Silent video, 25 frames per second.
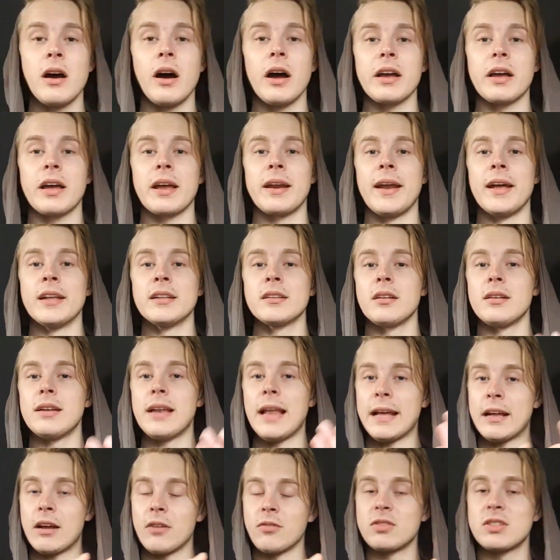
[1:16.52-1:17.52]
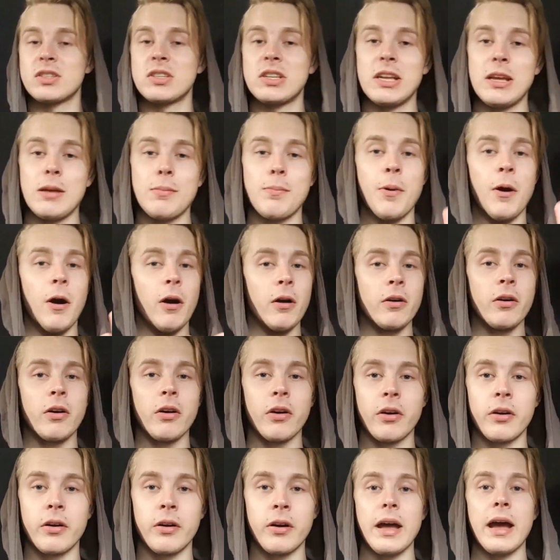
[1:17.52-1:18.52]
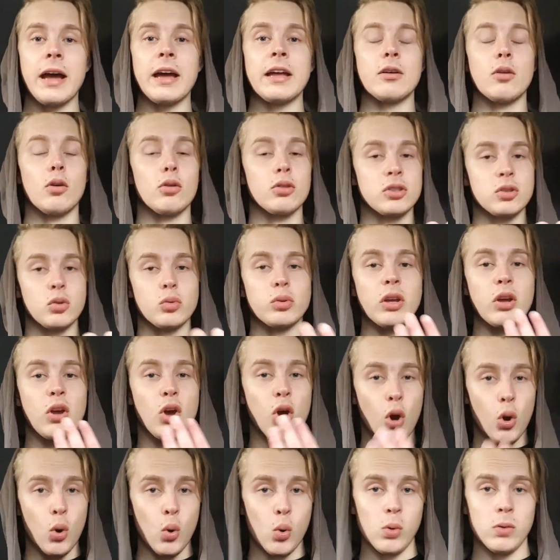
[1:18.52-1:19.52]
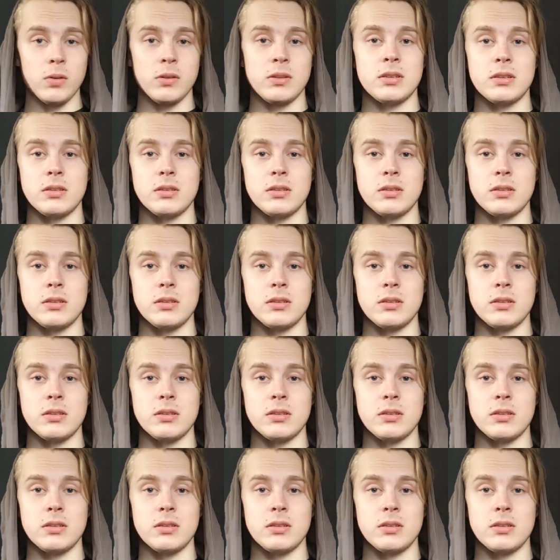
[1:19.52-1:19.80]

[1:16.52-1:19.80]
I can handle lack of sleep, hunger, and also the cold.